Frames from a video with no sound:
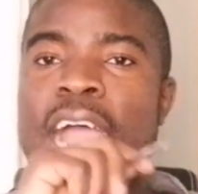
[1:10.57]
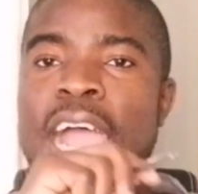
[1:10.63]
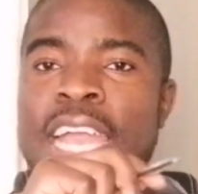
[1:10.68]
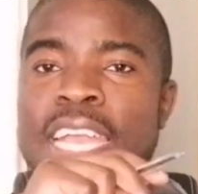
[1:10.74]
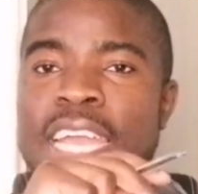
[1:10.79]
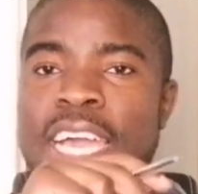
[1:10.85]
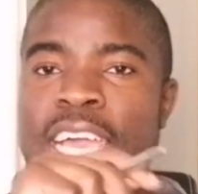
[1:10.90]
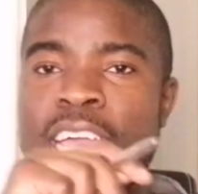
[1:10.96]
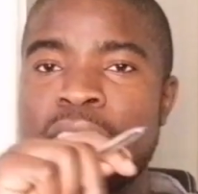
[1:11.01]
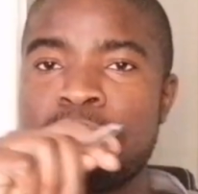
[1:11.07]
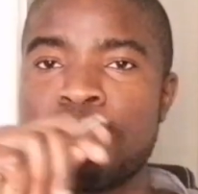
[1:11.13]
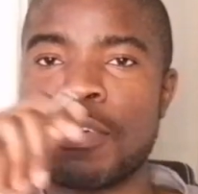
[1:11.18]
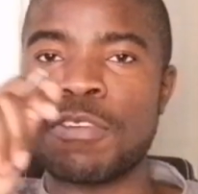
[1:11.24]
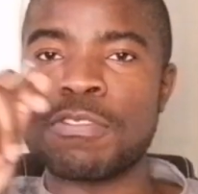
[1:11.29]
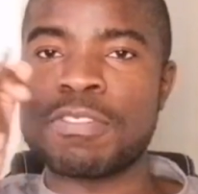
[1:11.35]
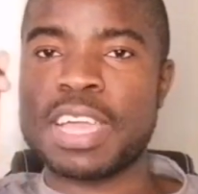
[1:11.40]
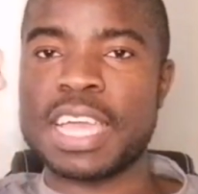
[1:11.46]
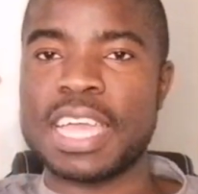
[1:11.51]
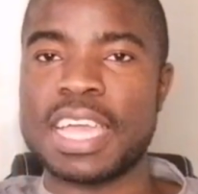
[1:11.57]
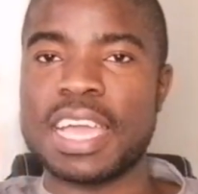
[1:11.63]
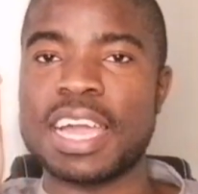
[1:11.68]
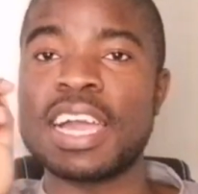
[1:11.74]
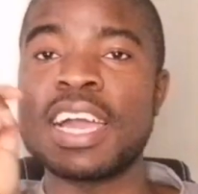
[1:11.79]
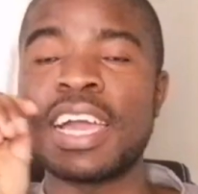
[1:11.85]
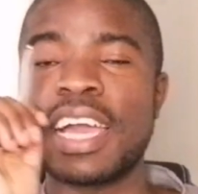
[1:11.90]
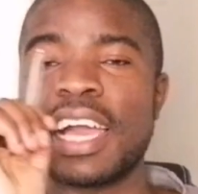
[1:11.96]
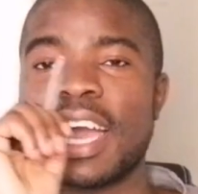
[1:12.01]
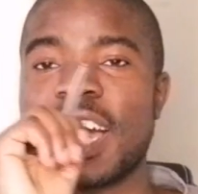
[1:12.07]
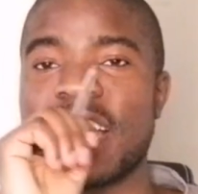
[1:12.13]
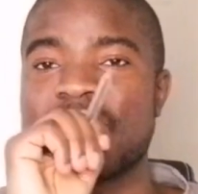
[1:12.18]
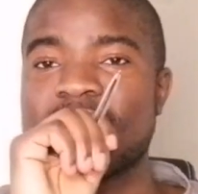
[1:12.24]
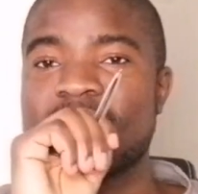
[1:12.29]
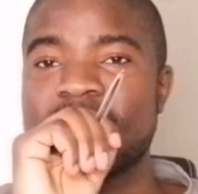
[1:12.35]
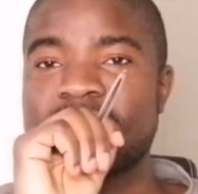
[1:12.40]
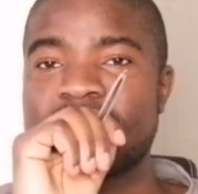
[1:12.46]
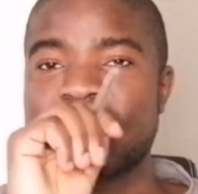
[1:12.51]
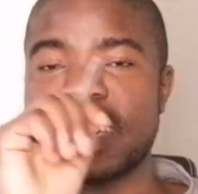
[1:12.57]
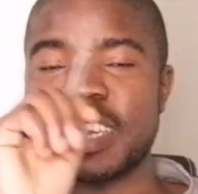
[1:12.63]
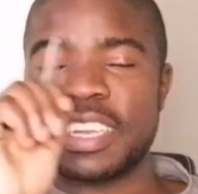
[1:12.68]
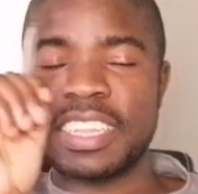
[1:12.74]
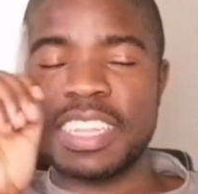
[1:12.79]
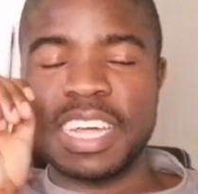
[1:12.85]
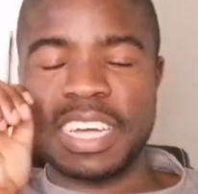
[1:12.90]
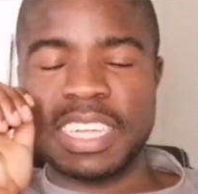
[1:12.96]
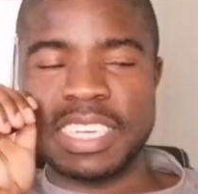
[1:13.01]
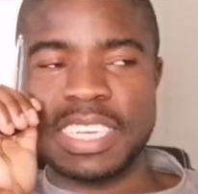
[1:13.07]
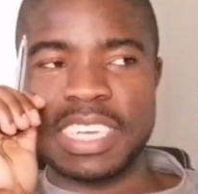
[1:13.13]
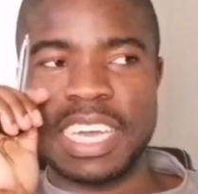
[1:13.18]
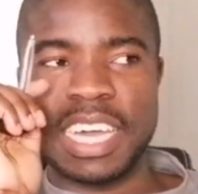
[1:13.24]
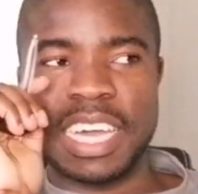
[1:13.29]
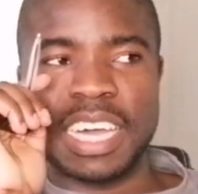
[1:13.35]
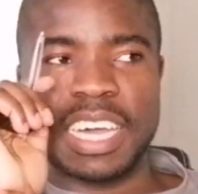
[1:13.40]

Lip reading: Under aim of care, I'll just state that